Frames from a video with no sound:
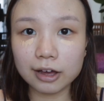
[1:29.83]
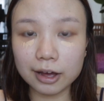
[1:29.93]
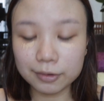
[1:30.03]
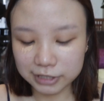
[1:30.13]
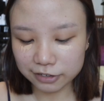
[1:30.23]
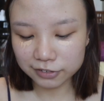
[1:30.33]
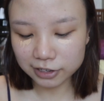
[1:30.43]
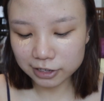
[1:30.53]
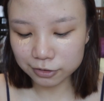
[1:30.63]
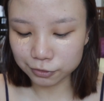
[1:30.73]
I will
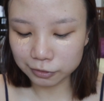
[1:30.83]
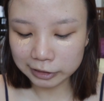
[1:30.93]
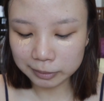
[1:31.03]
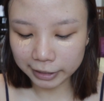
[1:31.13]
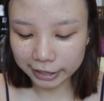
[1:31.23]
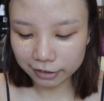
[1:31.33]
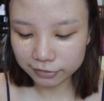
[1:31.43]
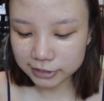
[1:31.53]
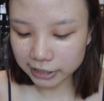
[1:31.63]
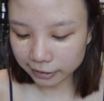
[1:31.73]
definitely do it, but I
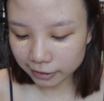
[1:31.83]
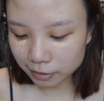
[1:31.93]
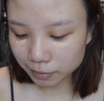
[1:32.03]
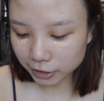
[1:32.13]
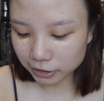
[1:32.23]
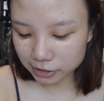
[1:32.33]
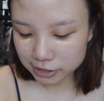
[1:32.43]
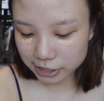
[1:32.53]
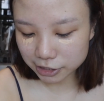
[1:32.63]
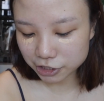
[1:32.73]
haven't done it
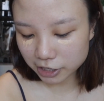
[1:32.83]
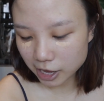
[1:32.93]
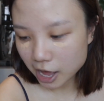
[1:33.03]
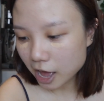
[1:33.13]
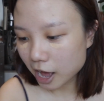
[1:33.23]
because actually